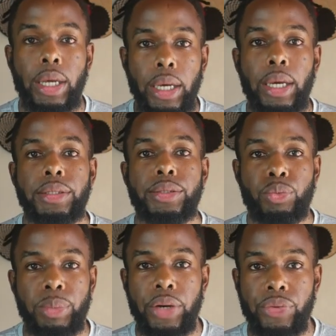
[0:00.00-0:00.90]
and to
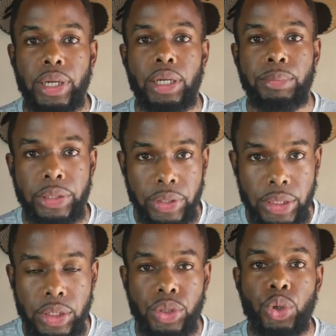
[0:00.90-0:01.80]
my African
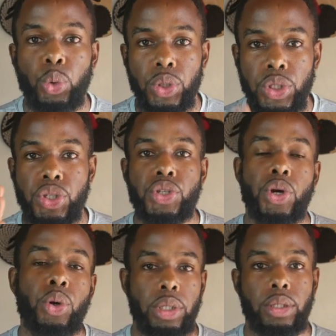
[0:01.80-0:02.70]
Americans who were
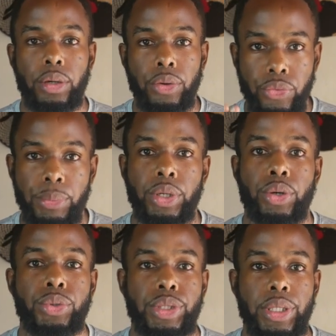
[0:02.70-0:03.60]
stolen from the
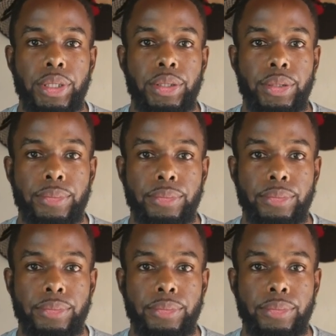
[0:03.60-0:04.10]
continent.